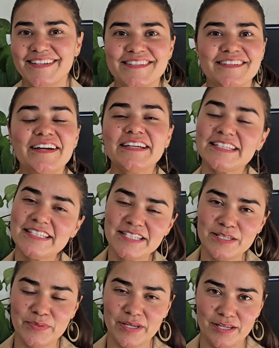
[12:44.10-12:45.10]
It's not easy
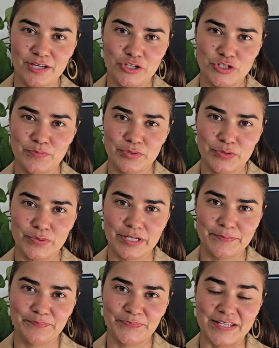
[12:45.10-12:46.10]
being an entrepreneur
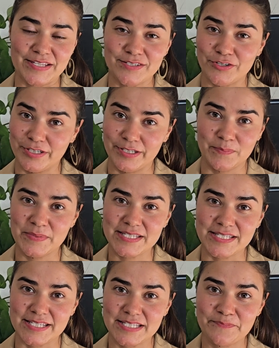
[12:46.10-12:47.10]
and starting a
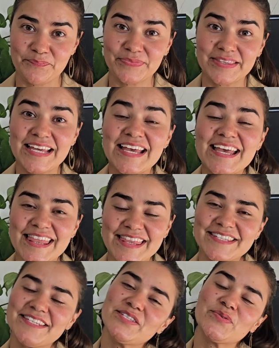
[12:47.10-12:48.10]
business. This
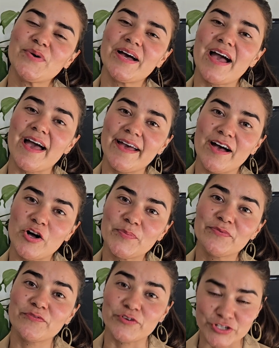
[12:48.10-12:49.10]
is why I help
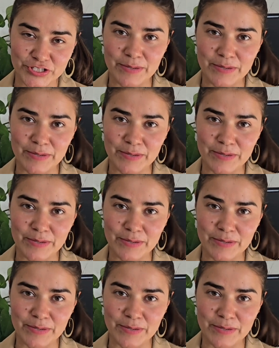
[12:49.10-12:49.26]
first-time